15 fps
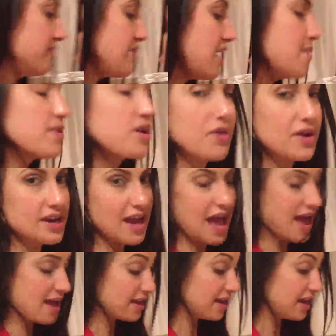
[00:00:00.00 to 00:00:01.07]
I'm going to go ahead and
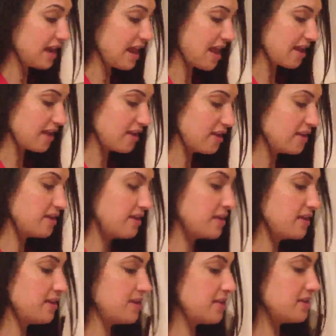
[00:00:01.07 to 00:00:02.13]
add in an egg
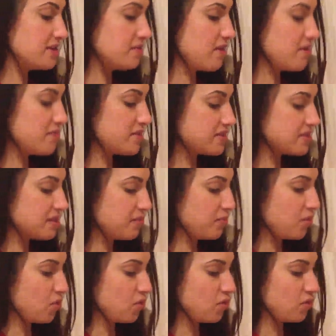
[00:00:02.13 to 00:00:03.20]
into my mixing
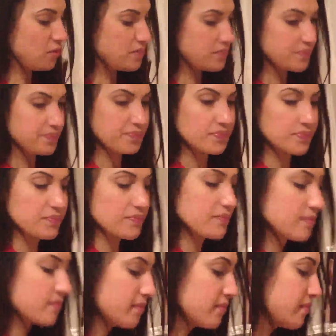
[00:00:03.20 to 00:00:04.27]
bowl
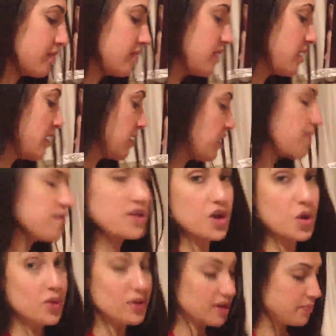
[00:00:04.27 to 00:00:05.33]
and give it a
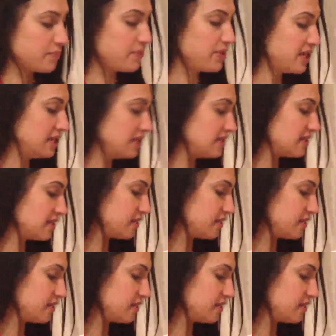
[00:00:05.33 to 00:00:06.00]
quick beat.